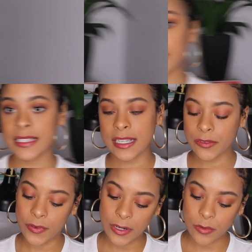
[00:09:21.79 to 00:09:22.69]
Next
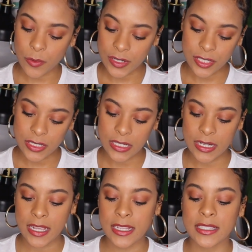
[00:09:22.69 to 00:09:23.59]
and final
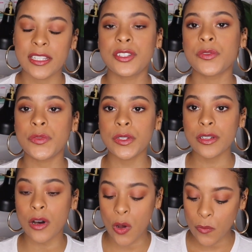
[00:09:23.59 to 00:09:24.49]
question is, did you
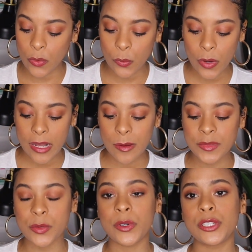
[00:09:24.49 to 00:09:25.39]
feel
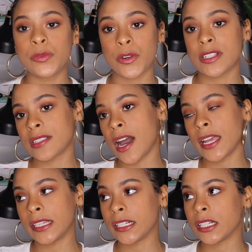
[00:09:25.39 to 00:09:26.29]
overwhelmed when you first
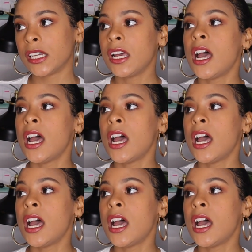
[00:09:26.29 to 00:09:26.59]
got here?